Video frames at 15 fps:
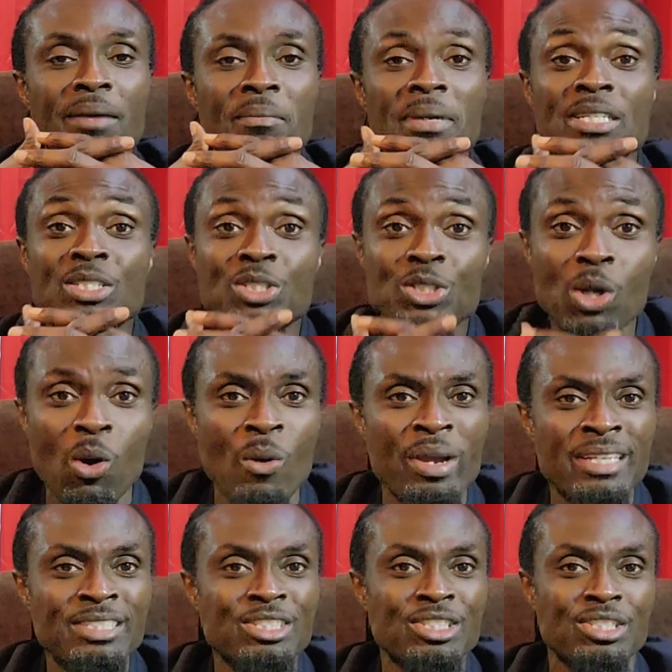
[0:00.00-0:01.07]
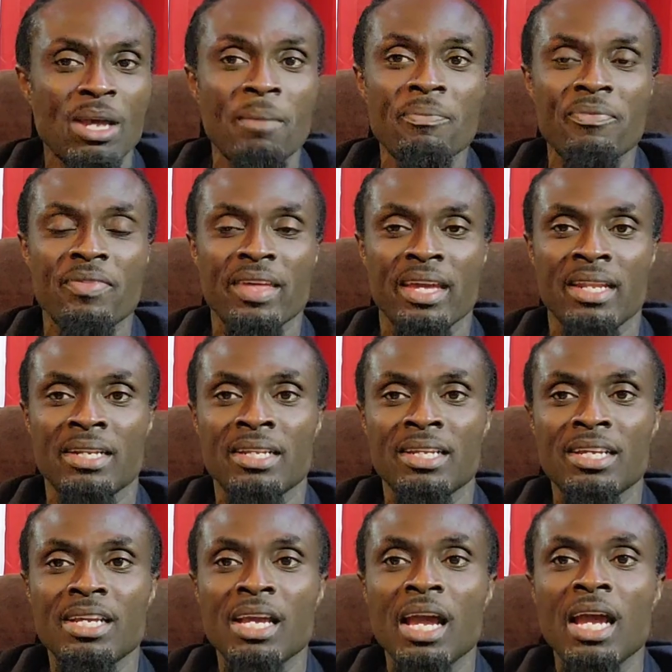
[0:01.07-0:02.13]
be doing something
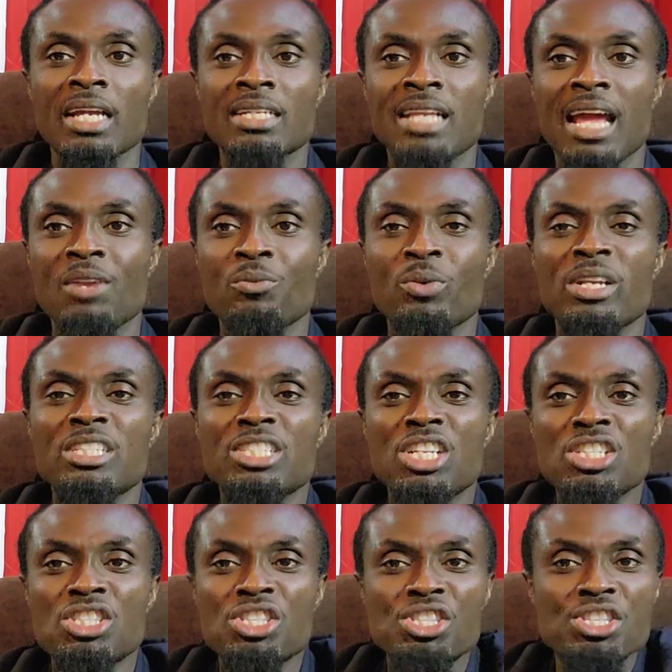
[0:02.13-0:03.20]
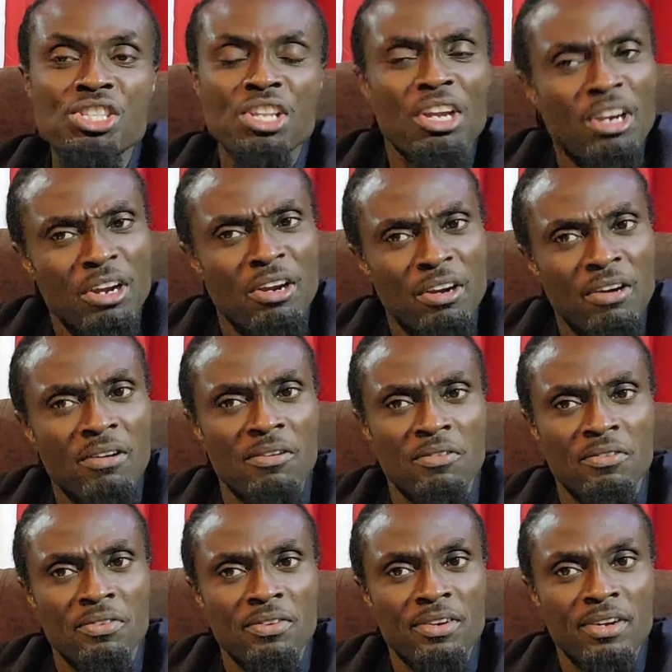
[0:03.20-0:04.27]
that will disturb
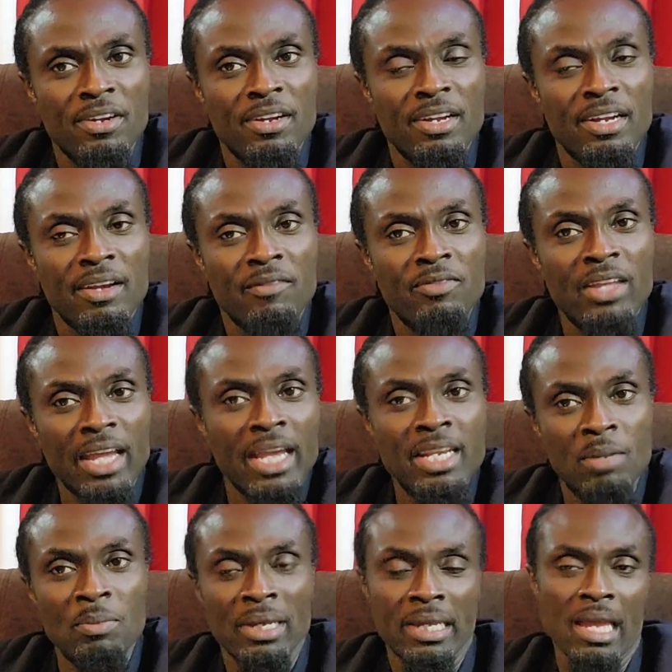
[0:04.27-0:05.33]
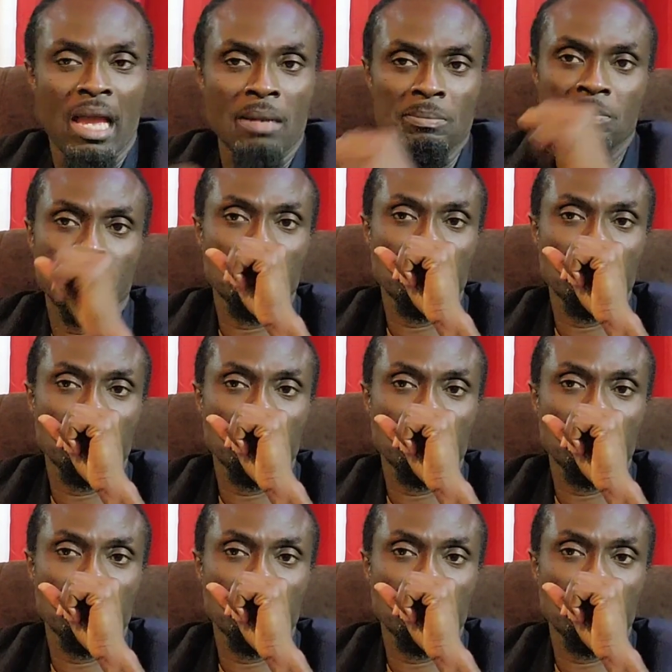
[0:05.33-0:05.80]
the enemy camp,